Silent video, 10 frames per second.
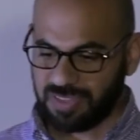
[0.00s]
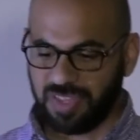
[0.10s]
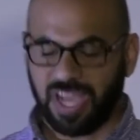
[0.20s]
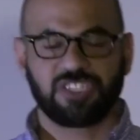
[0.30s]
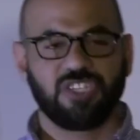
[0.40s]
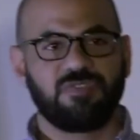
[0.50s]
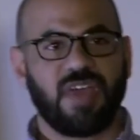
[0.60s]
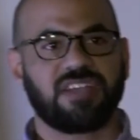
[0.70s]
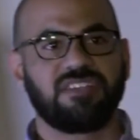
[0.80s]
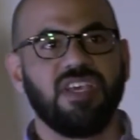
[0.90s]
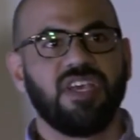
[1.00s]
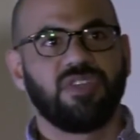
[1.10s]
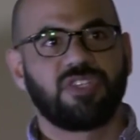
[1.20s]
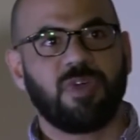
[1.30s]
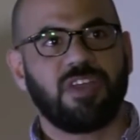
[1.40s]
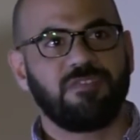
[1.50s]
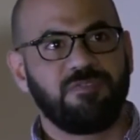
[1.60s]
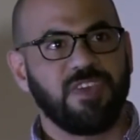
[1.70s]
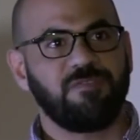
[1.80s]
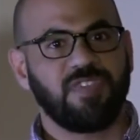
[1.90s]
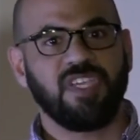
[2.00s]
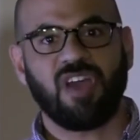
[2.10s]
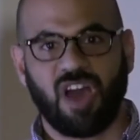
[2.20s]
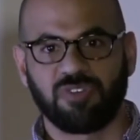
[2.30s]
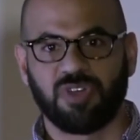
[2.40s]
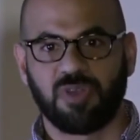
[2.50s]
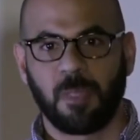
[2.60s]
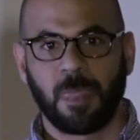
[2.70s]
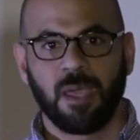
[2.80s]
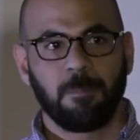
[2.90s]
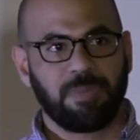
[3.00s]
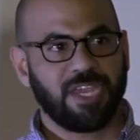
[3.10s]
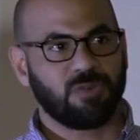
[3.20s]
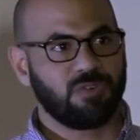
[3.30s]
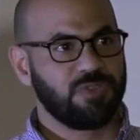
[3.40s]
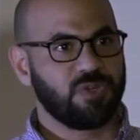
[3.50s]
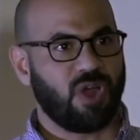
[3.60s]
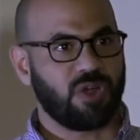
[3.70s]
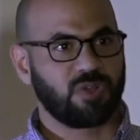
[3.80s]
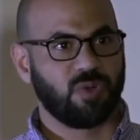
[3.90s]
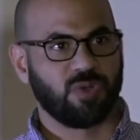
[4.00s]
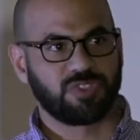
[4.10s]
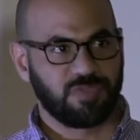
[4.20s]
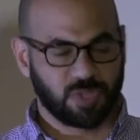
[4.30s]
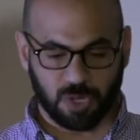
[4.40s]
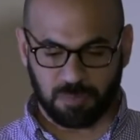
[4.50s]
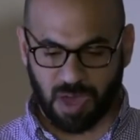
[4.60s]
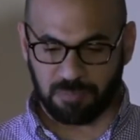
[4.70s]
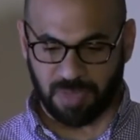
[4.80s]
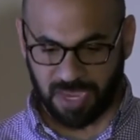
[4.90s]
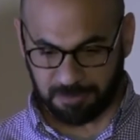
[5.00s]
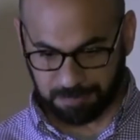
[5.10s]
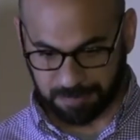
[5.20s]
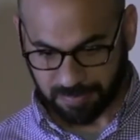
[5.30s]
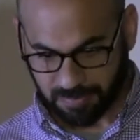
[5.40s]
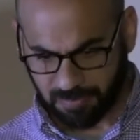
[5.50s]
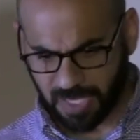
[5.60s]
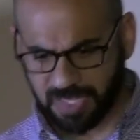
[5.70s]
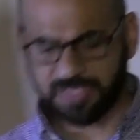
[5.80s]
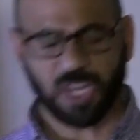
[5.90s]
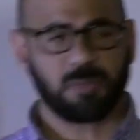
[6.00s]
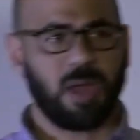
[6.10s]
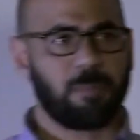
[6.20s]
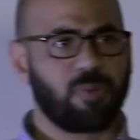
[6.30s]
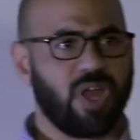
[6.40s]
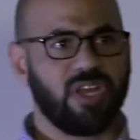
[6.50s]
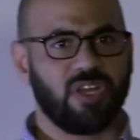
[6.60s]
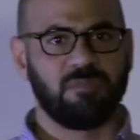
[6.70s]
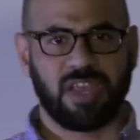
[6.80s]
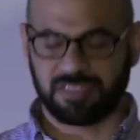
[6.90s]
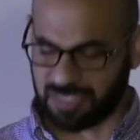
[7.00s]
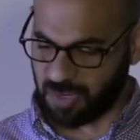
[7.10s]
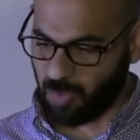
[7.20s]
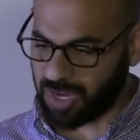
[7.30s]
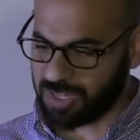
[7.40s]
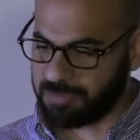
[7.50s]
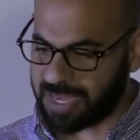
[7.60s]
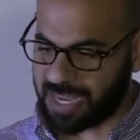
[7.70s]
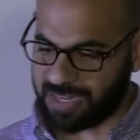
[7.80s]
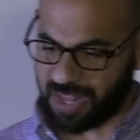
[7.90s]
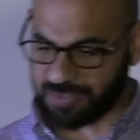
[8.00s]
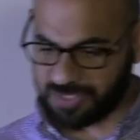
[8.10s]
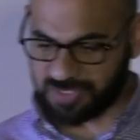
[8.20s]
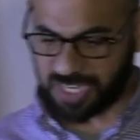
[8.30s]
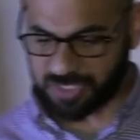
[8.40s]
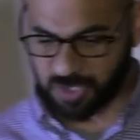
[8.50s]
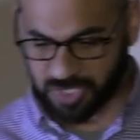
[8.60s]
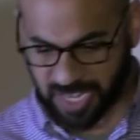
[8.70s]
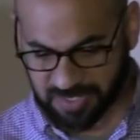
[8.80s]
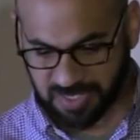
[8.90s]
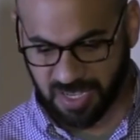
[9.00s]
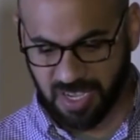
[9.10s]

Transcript: Actually, in fact, there's about 1,500 peer-reviewed articles, if you go to PubMed, that talk about prayer in medicine. And one of the meta-analyses actually says,